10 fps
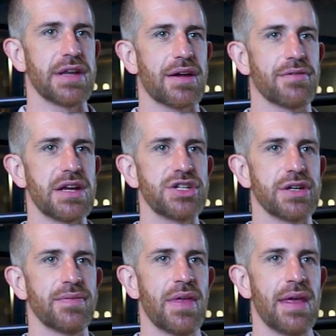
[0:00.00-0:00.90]

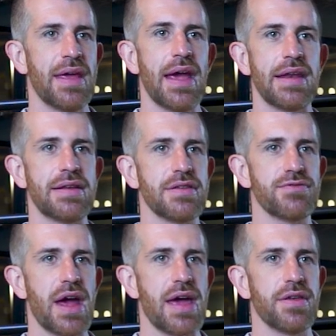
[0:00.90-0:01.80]
redecoration, and it is
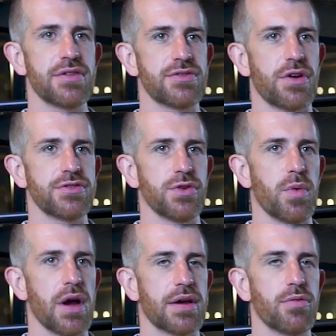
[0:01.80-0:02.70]
rare that structural
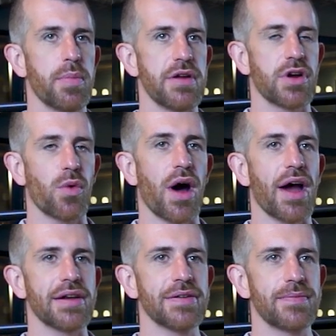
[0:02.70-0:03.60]
work will be
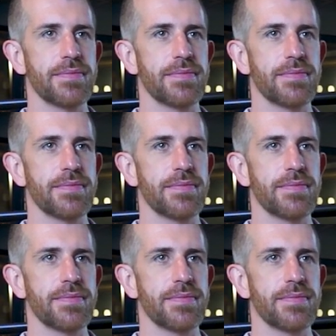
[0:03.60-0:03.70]
required.